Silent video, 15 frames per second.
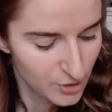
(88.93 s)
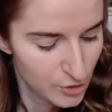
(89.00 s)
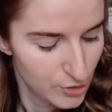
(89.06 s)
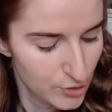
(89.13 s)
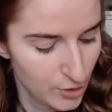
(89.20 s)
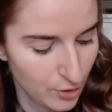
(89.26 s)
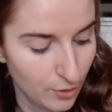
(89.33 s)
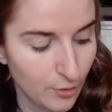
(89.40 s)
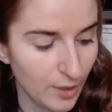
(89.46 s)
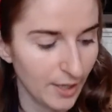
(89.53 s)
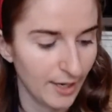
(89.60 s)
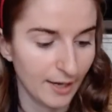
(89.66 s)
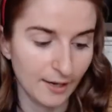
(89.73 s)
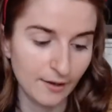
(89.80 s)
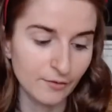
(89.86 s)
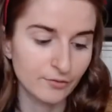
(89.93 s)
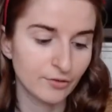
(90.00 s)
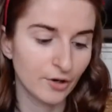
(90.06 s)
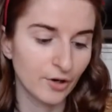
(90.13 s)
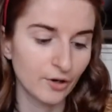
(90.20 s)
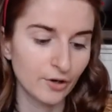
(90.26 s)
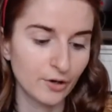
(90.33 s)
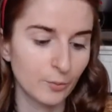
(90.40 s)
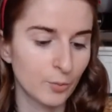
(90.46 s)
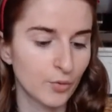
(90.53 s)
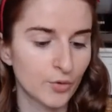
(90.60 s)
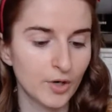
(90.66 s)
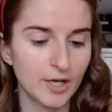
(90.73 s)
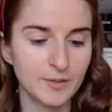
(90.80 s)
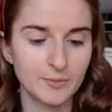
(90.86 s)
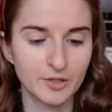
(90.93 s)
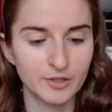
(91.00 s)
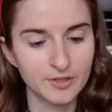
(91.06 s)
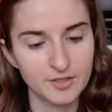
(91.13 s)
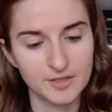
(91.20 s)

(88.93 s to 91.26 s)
So I have her primer.